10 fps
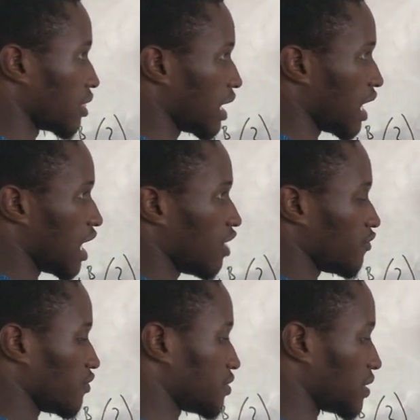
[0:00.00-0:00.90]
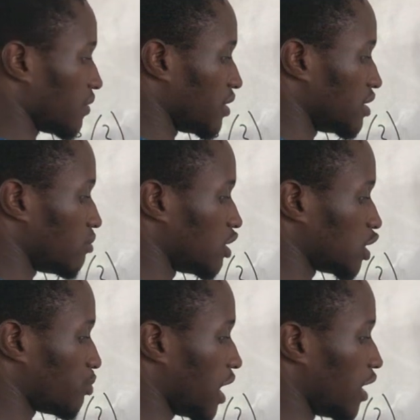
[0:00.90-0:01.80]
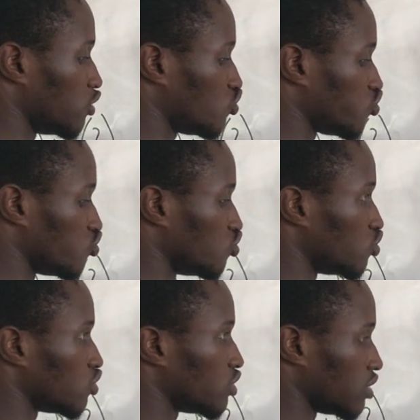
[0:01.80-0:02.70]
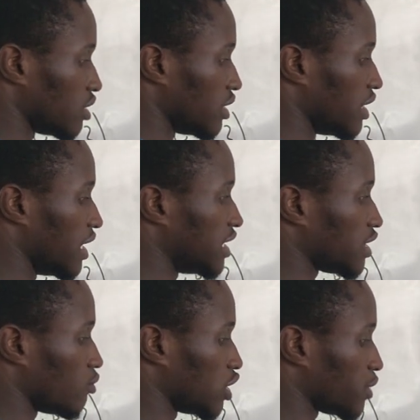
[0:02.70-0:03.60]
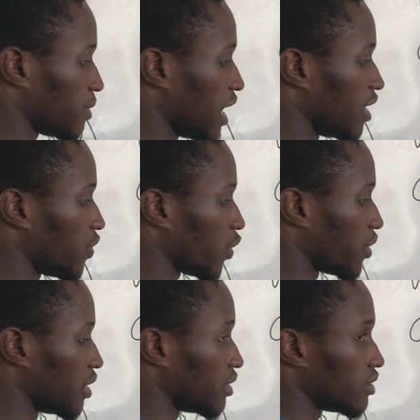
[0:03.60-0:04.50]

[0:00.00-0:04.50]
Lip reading: Then I have 7 multiplying 2, 8 multiplying 3.